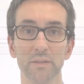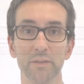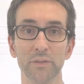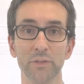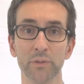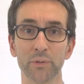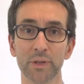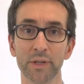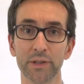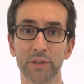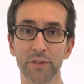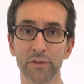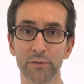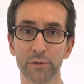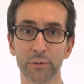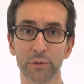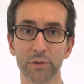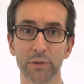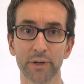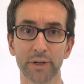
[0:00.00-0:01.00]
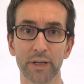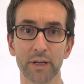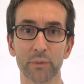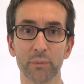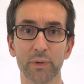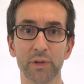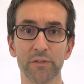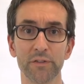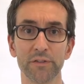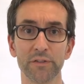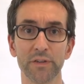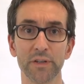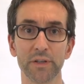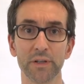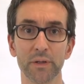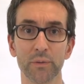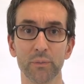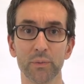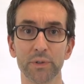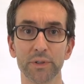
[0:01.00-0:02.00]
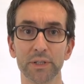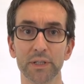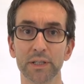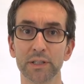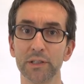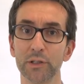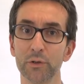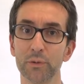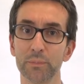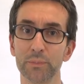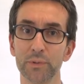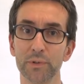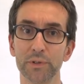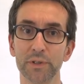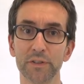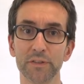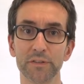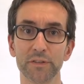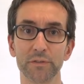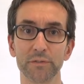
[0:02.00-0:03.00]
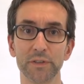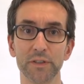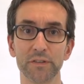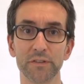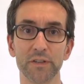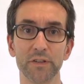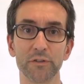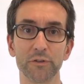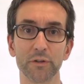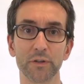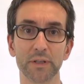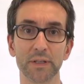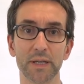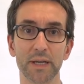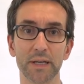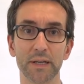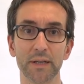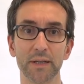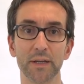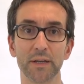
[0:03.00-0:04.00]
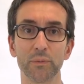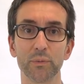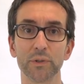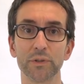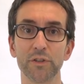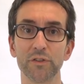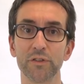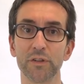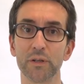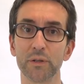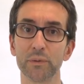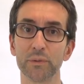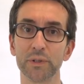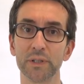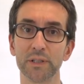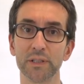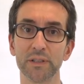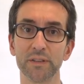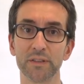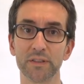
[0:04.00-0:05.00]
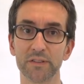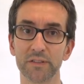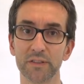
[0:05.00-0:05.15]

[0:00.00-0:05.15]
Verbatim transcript: During this tutorial, we have seen what are the components of the sensor tile and what is included in the